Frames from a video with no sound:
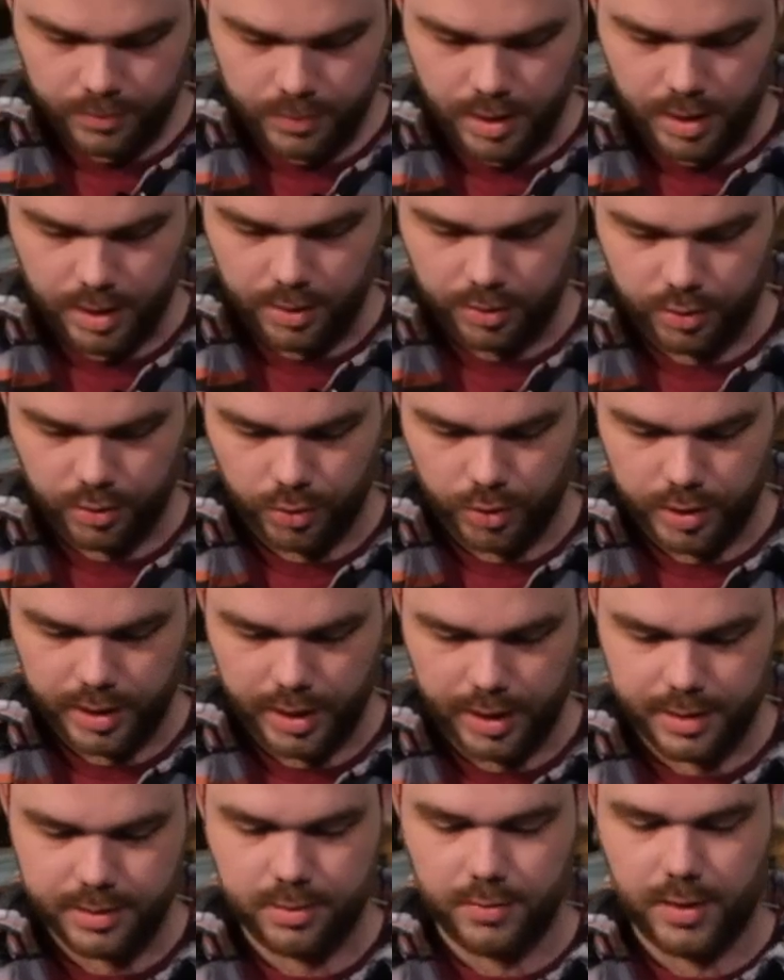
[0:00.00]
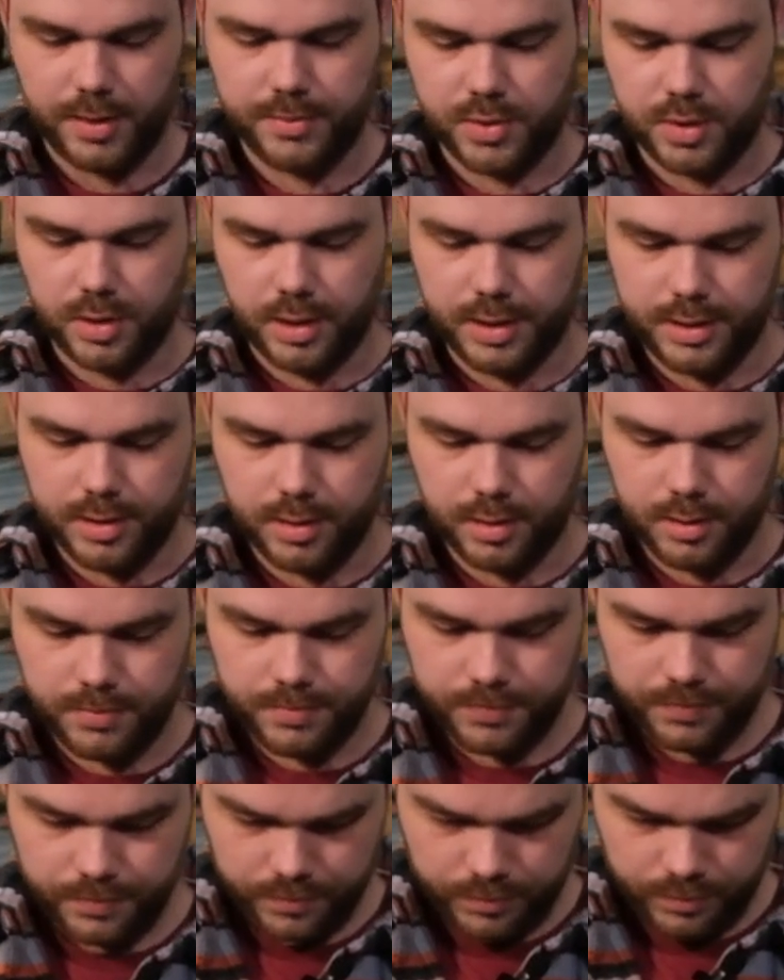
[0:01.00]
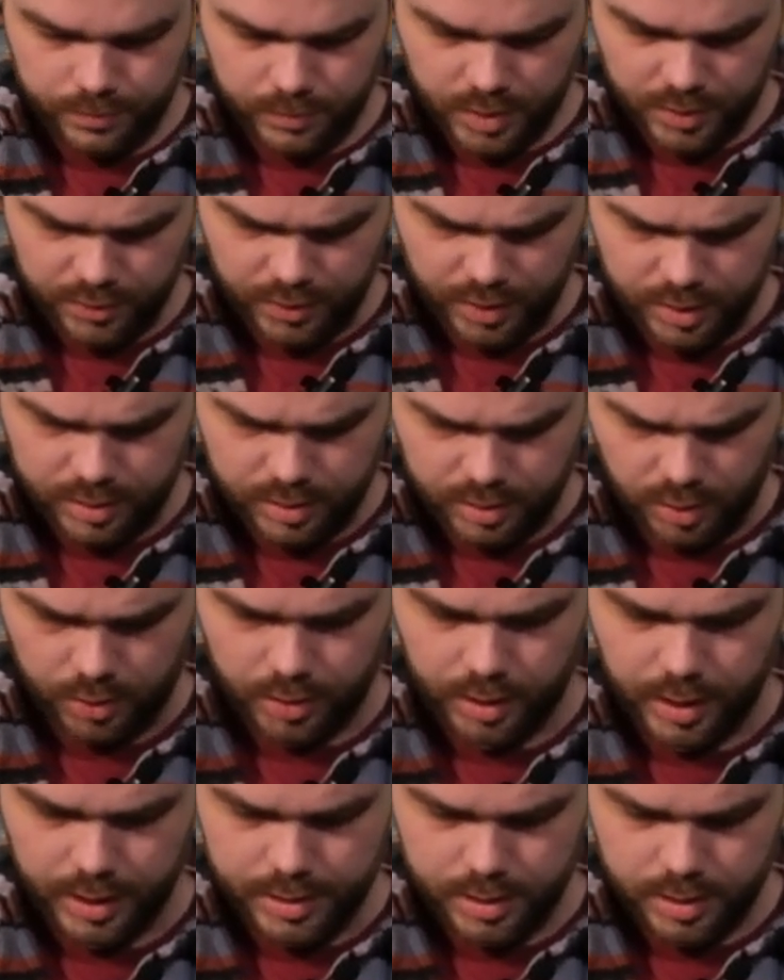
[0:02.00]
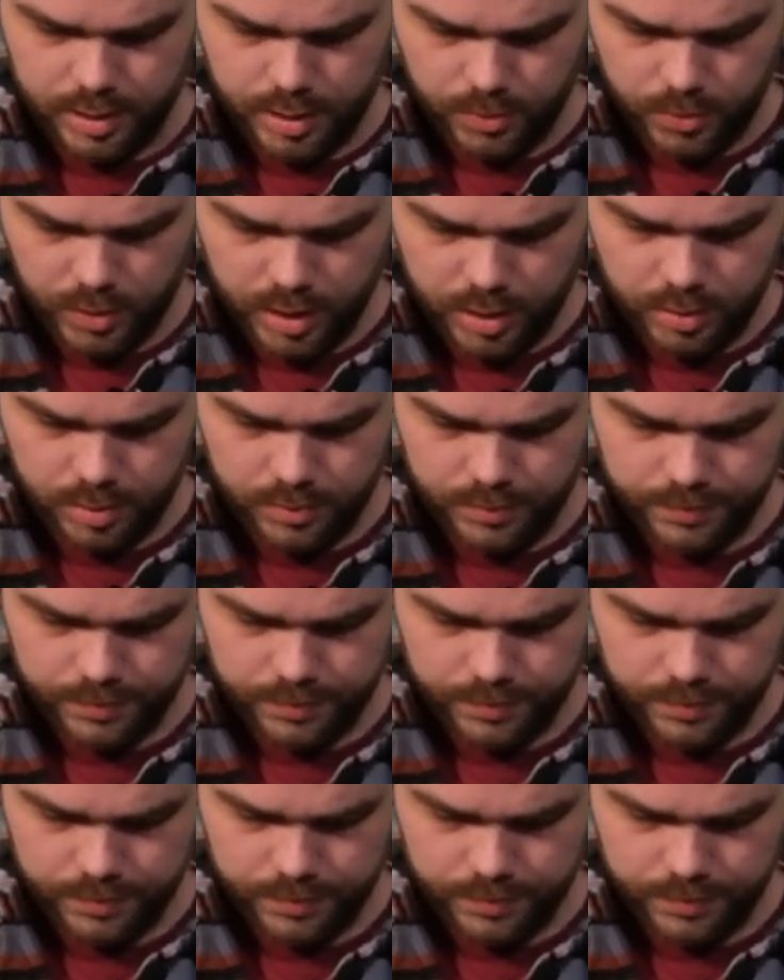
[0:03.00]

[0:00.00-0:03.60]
Yeah, 38 grams a liter, if I calculated that well.